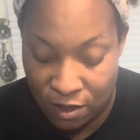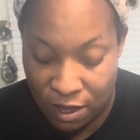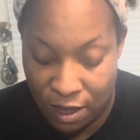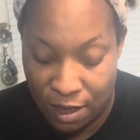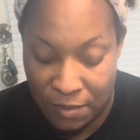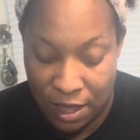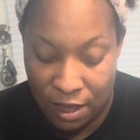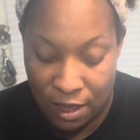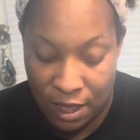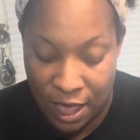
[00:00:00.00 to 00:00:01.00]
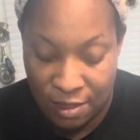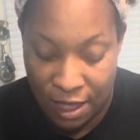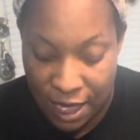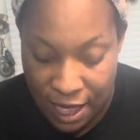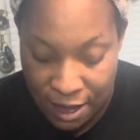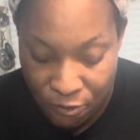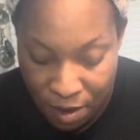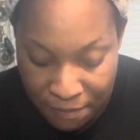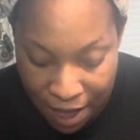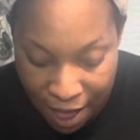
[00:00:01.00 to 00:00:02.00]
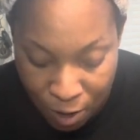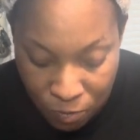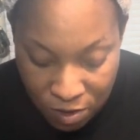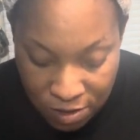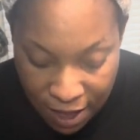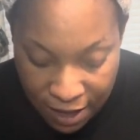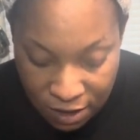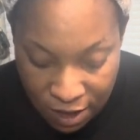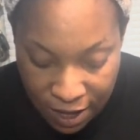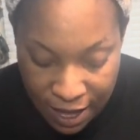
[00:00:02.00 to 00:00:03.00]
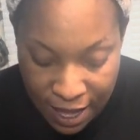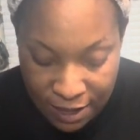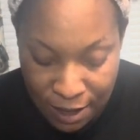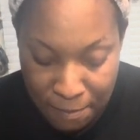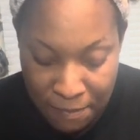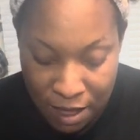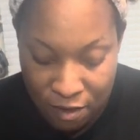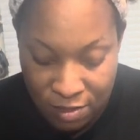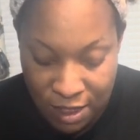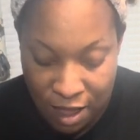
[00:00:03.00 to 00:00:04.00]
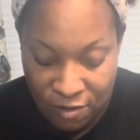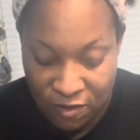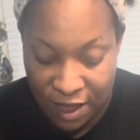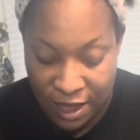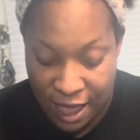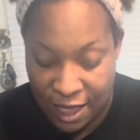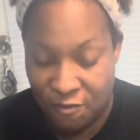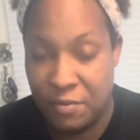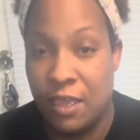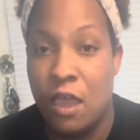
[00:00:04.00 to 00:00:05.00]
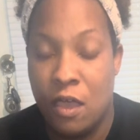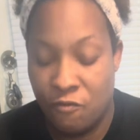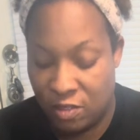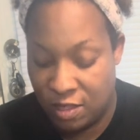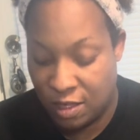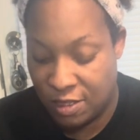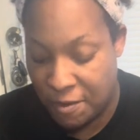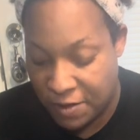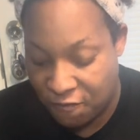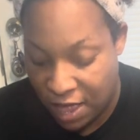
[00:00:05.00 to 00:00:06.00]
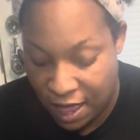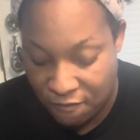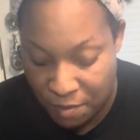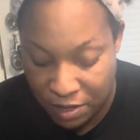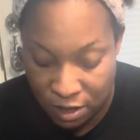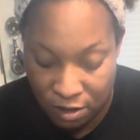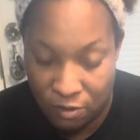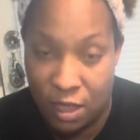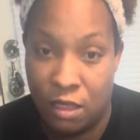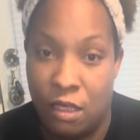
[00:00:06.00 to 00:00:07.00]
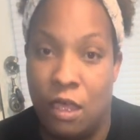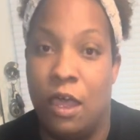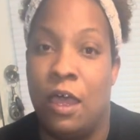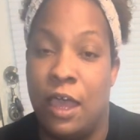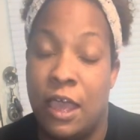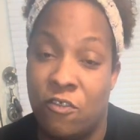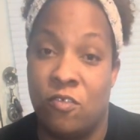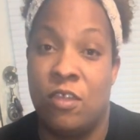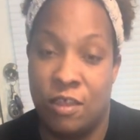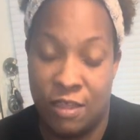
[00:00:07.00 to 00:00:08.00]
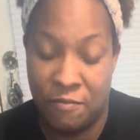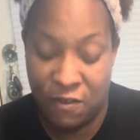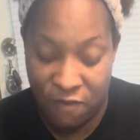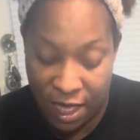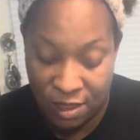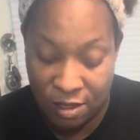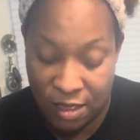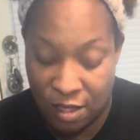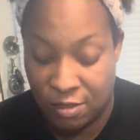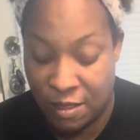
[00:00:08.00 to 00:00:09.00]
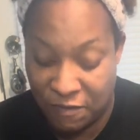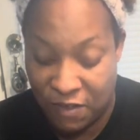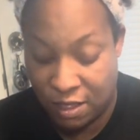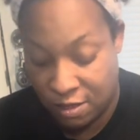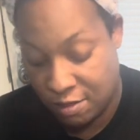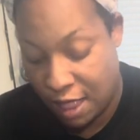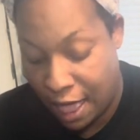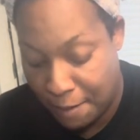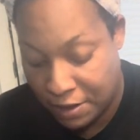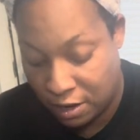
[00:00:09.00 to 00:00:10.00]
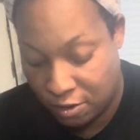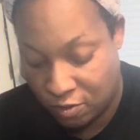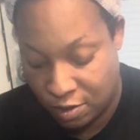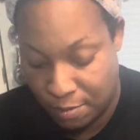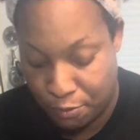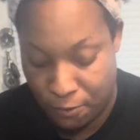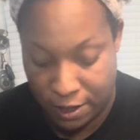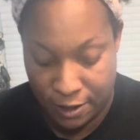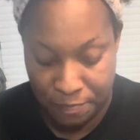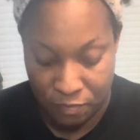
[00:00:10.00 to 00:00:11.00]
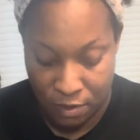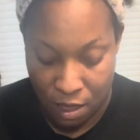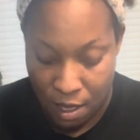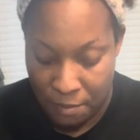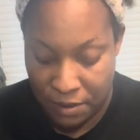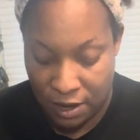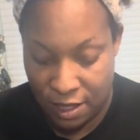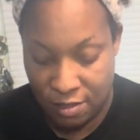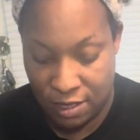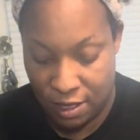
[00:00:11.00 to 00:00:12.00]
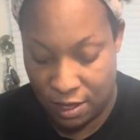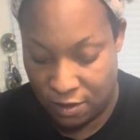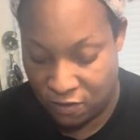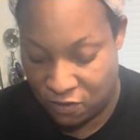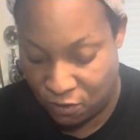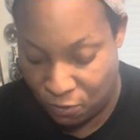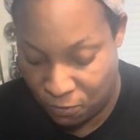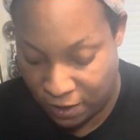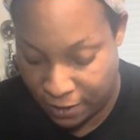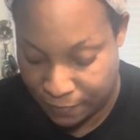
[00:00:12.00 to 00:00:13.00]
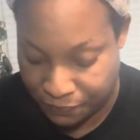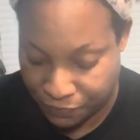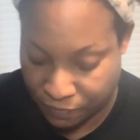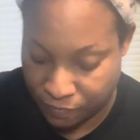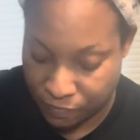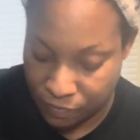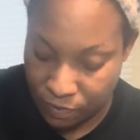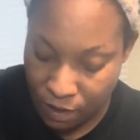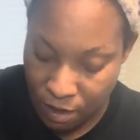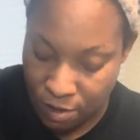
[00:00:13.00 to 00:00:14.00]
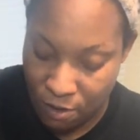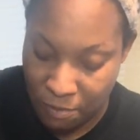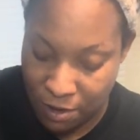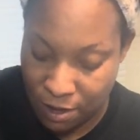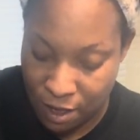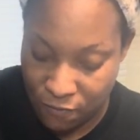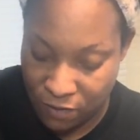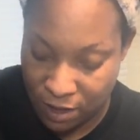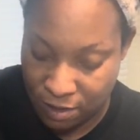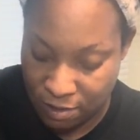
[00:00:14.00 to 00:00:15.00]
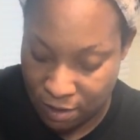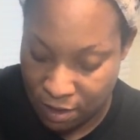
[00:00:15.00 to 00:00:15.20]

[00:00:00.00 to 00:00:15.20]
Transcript: as an add-on, but I will say, looking at the amount of sausage they gave me for $6.75, I'm a little extra $6.75. I'm a little disappointed. But let's get into it. So I'm gonna go for this